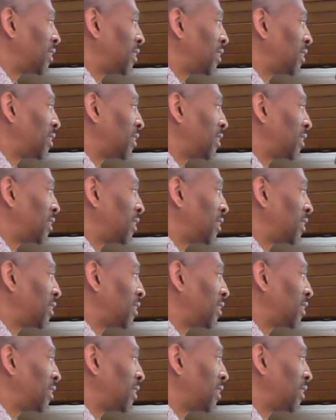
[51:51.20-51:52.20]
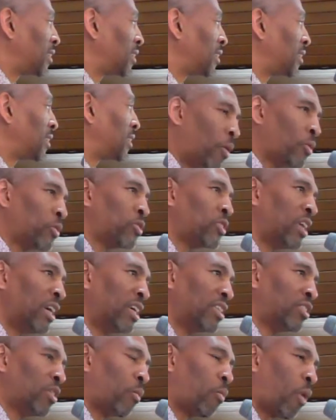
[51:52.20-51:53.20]
how God's program is
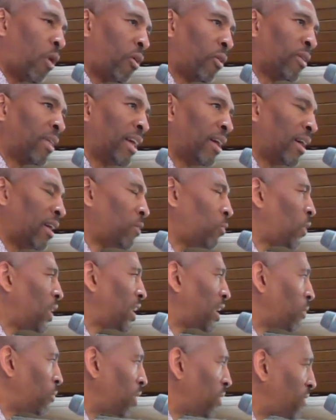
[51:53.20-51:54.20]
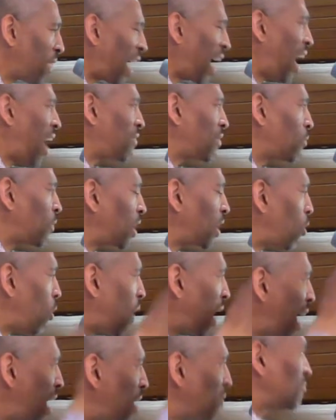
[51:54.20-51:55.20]
supposed to work. we get revived, and we
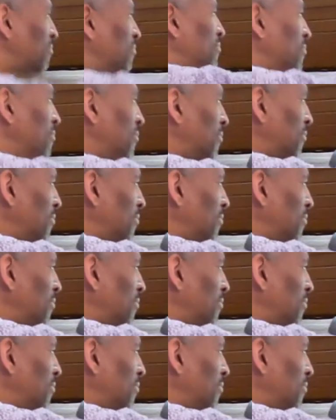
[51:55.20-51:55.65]
go out,